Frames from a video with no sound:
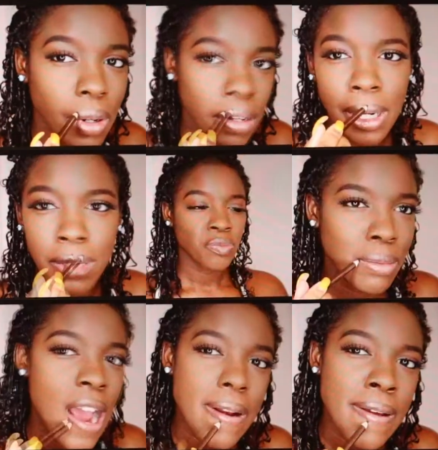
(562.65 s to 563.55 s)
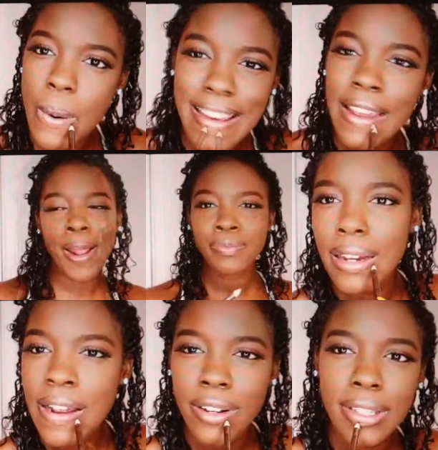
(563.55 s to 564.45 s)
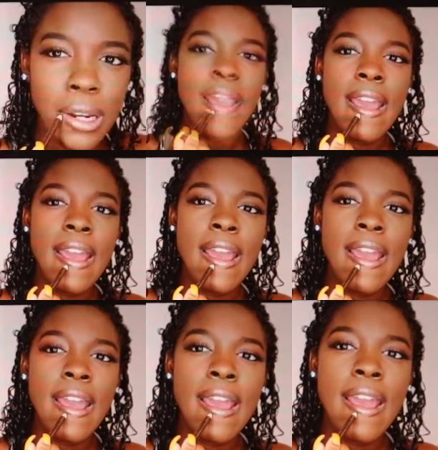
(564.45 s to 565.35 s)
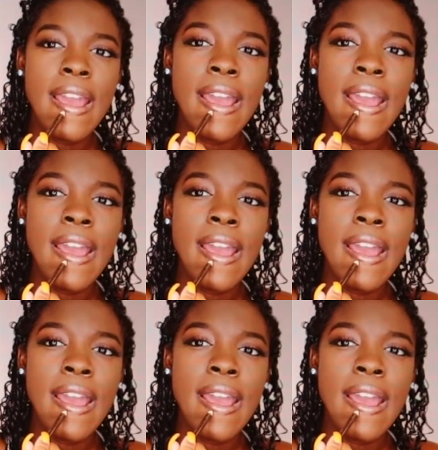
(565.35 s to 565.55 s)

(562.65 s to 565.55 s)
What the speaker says: about like me moving